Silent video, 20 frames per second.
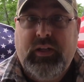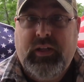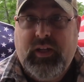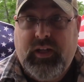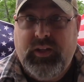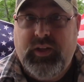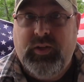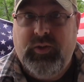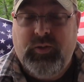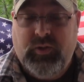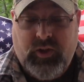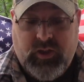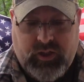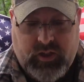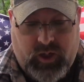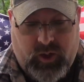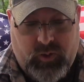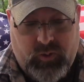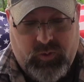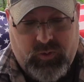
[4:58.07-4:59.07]
and then you can
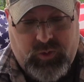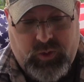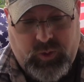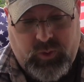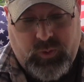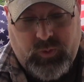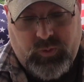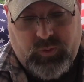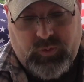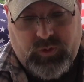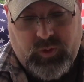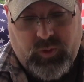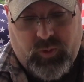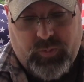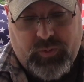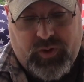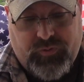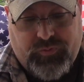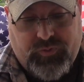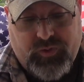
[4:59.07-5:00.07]
go to, "You are
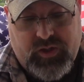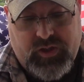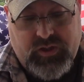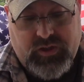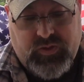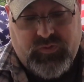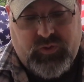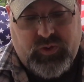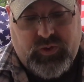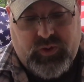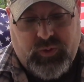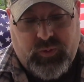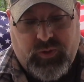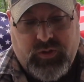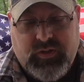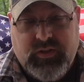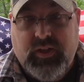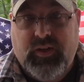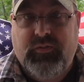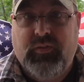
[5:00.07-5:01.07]
my friends if you do
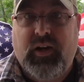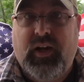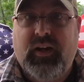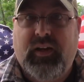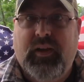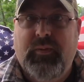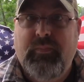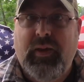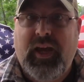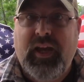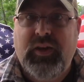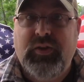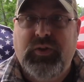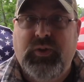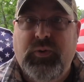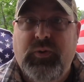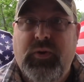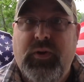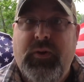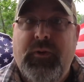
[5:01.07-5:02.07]
whatsoever I command
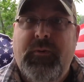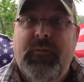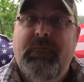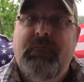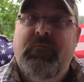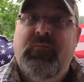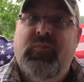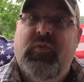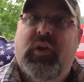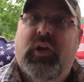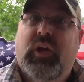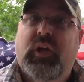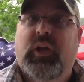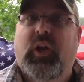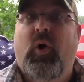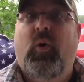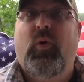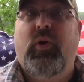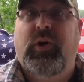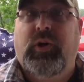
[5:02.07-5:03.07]
you."
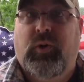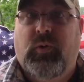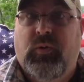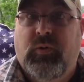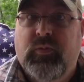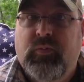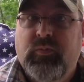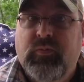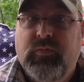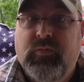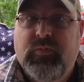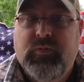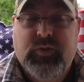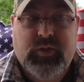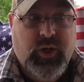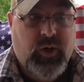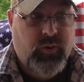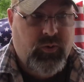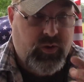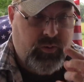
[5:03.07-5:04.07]
loyal.
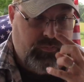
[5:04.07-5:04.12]
So the